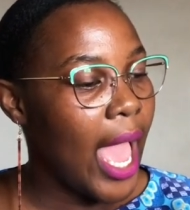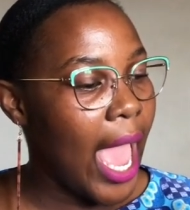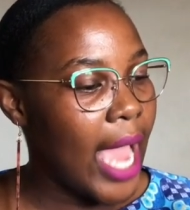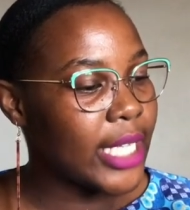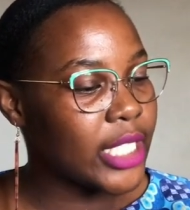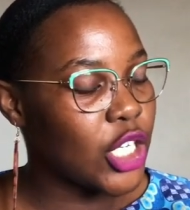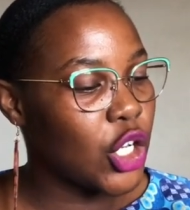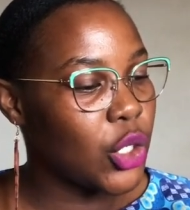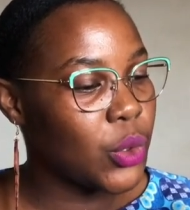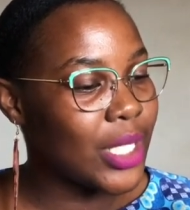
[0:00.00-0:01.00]
and
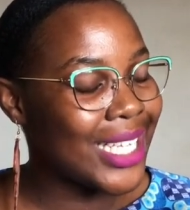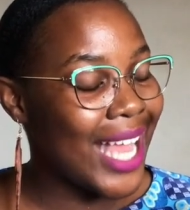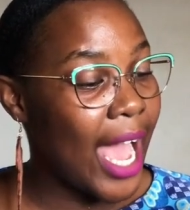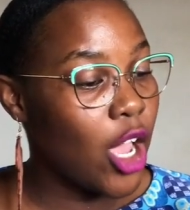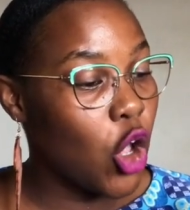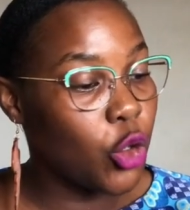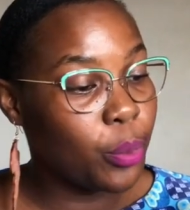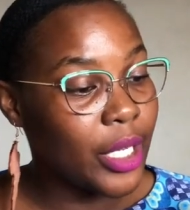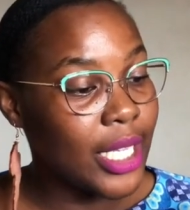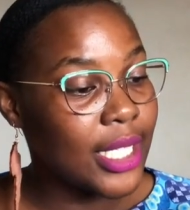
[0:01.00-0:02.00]
includes an eye
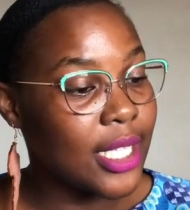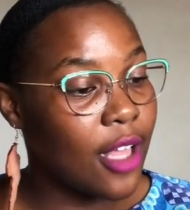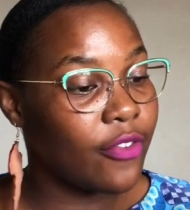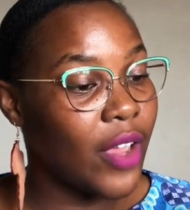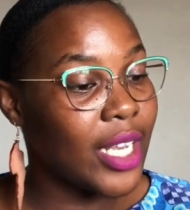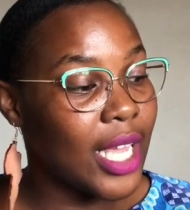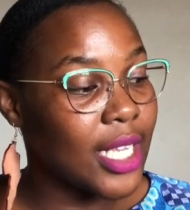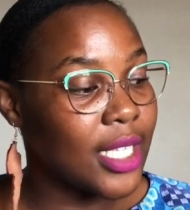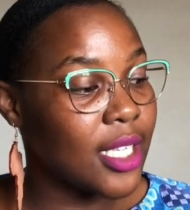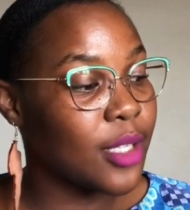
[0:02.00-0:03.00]
opening self
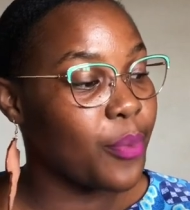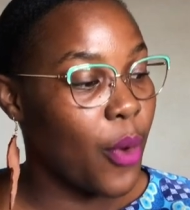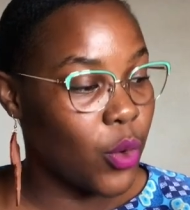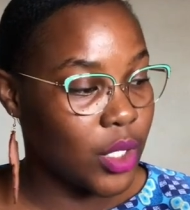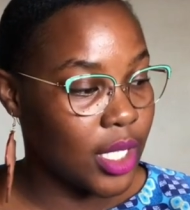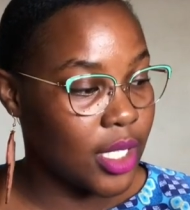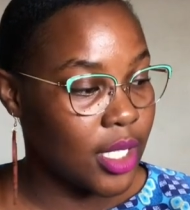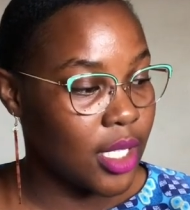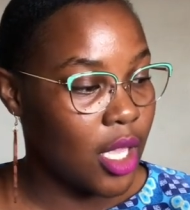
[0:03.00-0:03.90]
analysis process